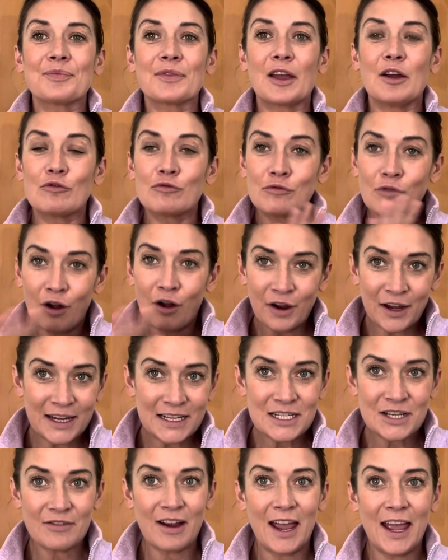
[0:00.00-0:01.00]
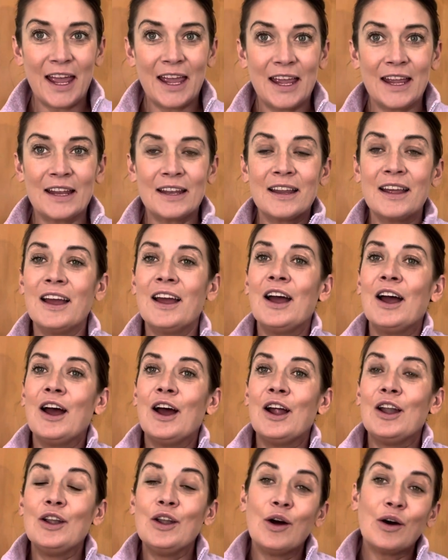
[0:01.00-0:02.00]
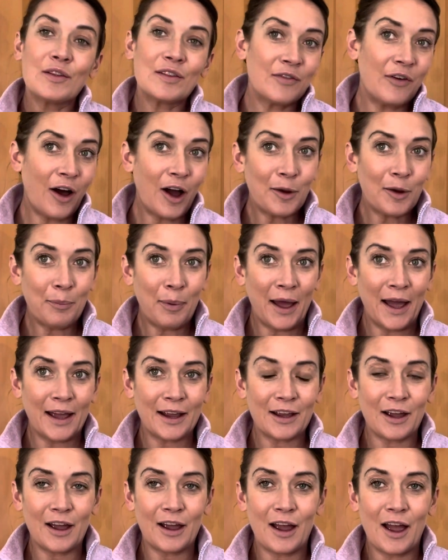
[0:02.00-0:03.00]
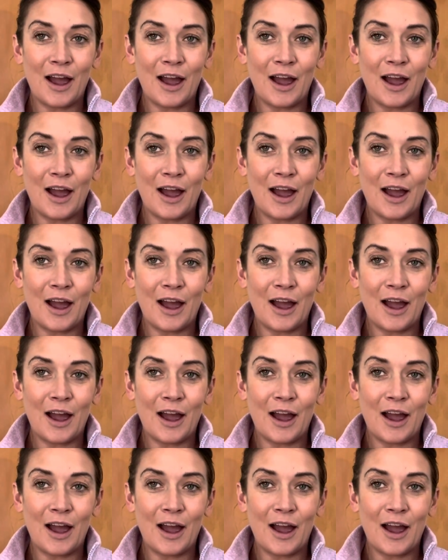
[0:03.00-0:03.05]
rocky terrain, lots of hard pack